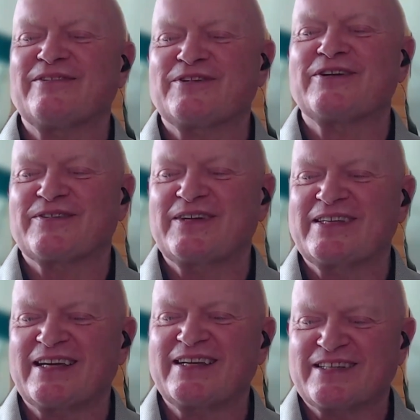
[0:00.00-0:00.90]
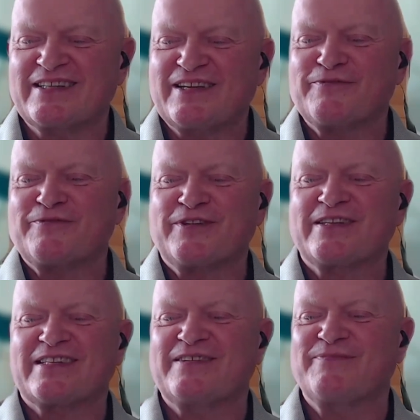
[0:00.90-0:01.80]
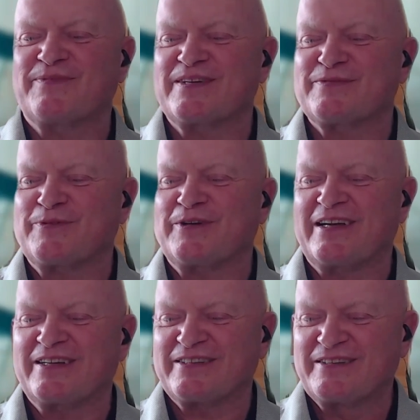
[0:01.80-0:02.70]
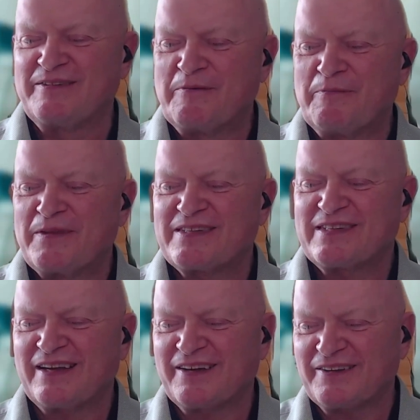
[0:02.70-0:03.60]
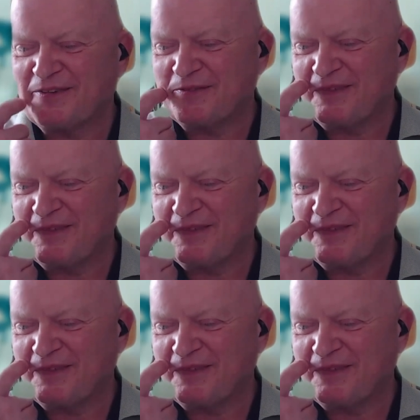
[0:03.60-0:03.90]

of documentation even for the simplest product. So